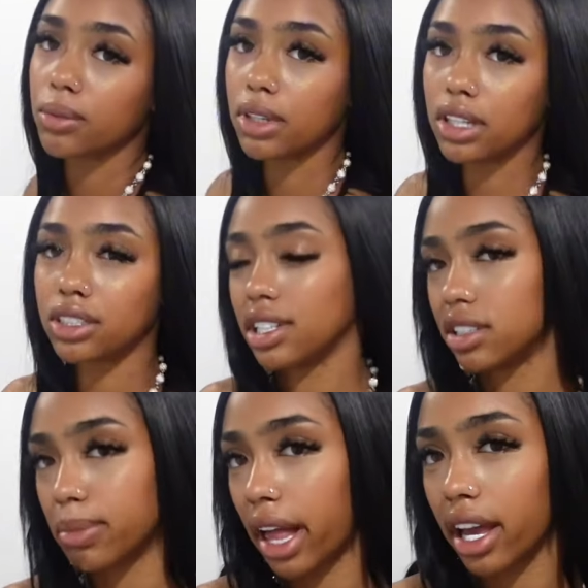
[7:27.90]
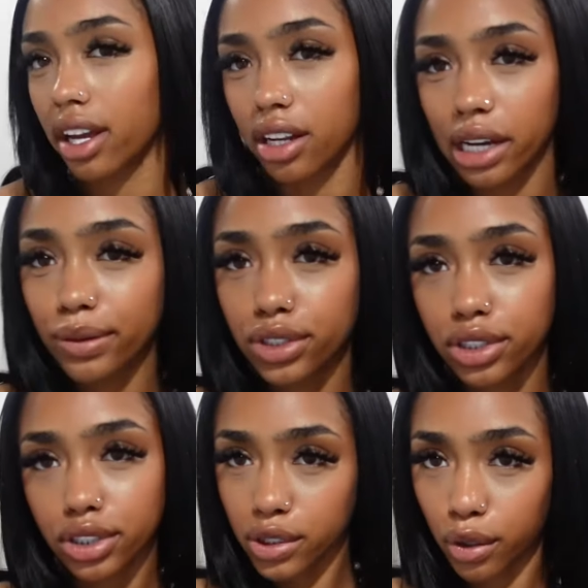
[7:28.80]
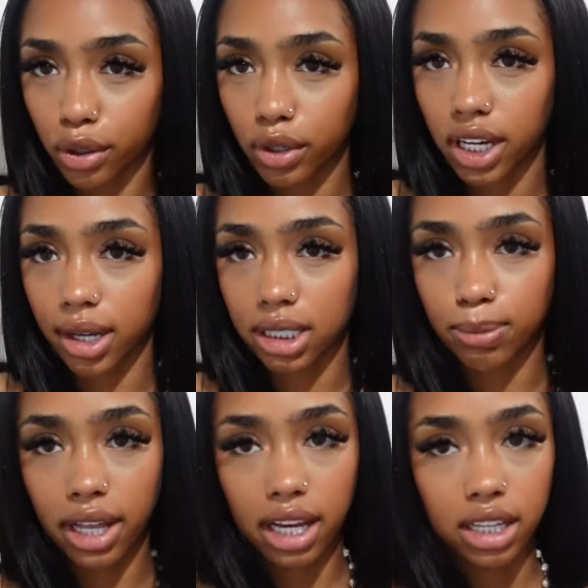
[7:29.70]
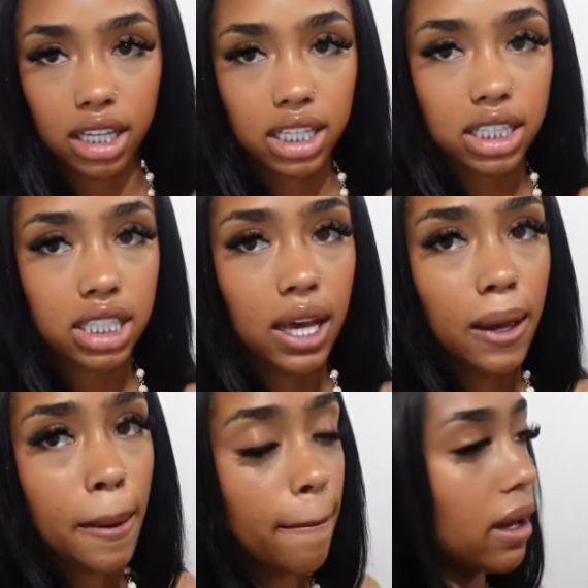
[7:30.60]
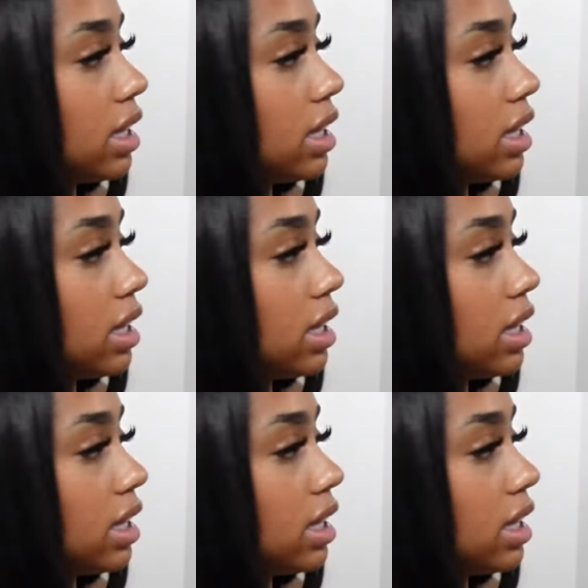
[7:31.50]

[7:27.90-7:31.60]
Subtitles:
it because it's black and I was just showing you guys black things. But